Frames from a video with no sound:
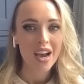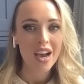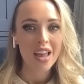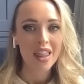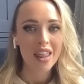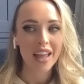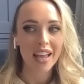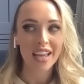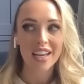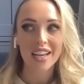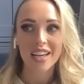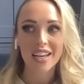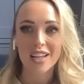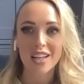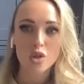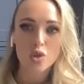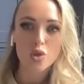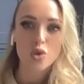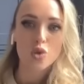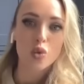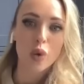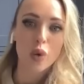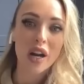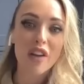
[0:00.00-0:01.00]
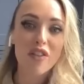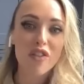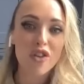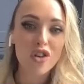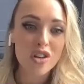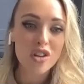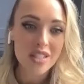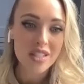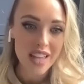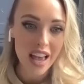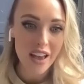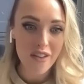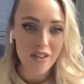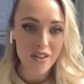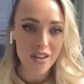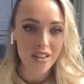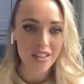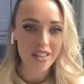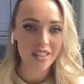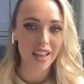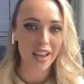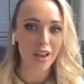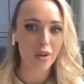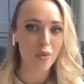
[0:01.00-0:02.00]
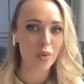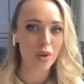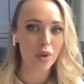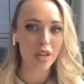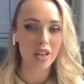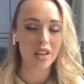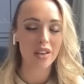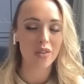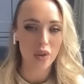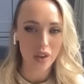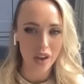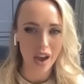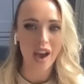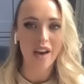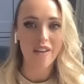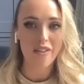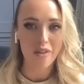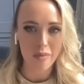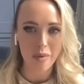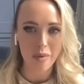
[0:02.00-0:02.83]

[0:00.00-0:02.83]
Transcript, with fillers: like 24 7, like we we have a